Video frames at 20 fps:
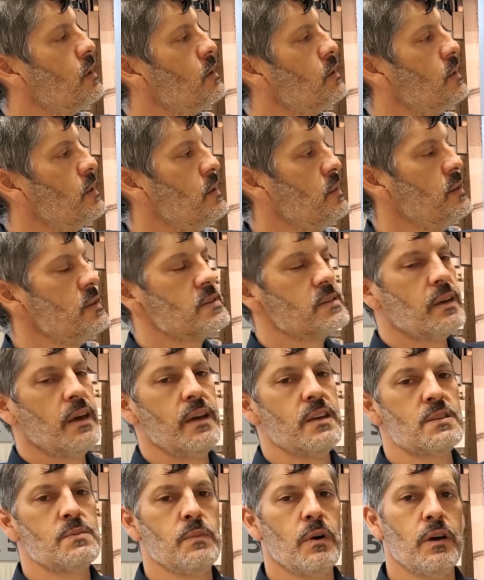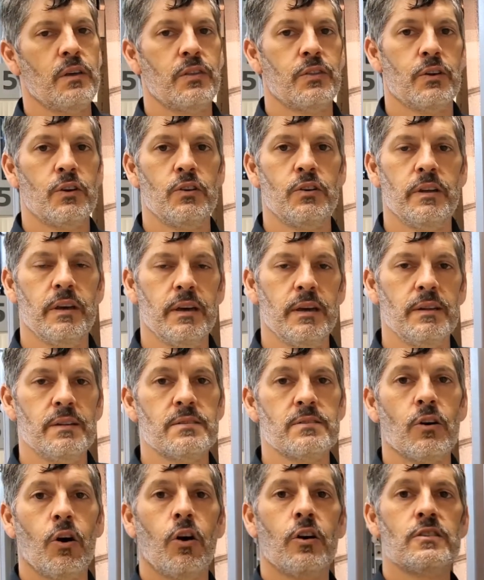In this case, my third head is
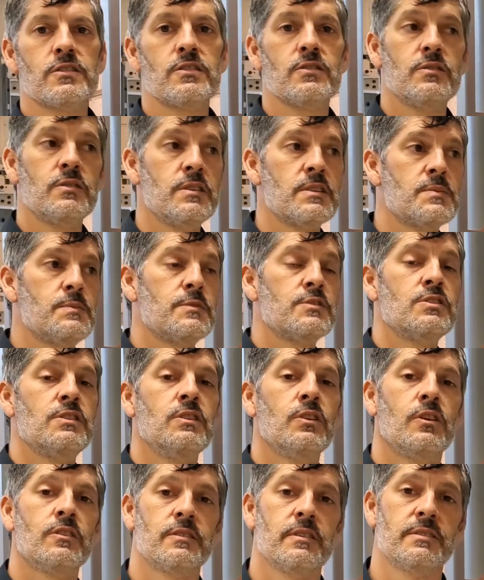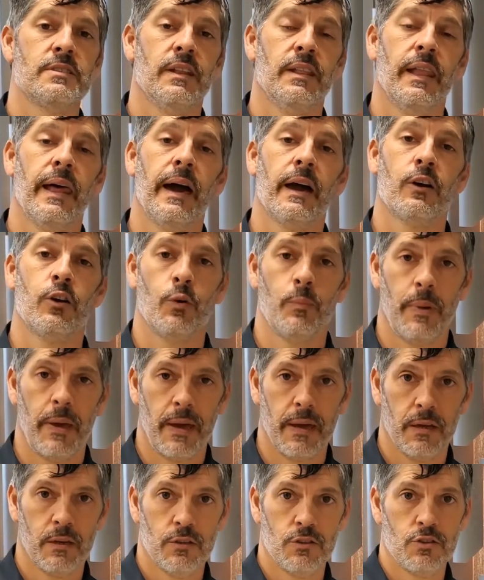also, this machine also has a lacquer
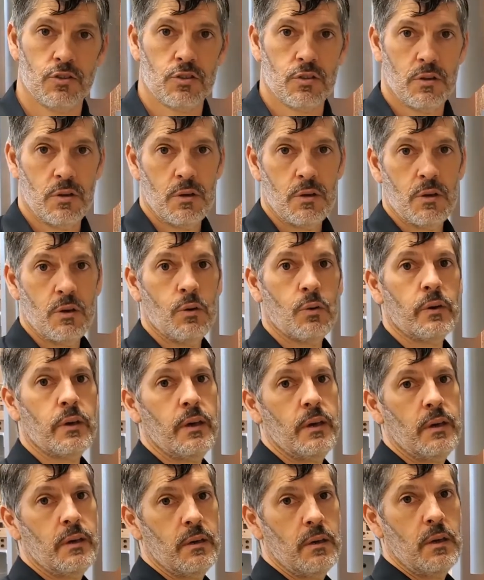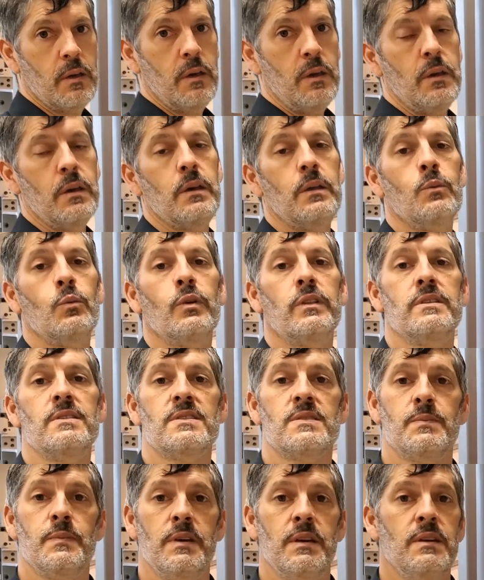package. Okay, and what
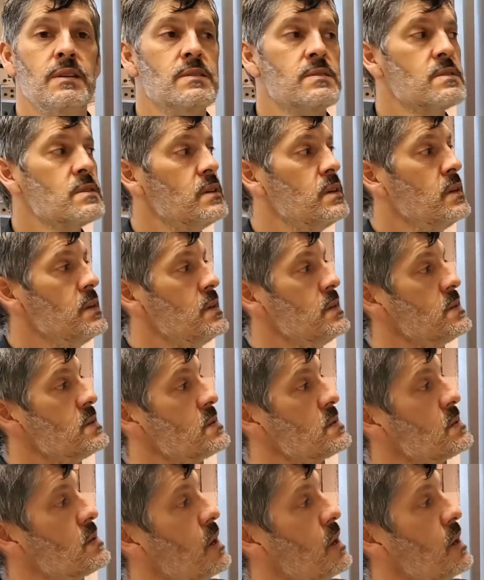this means is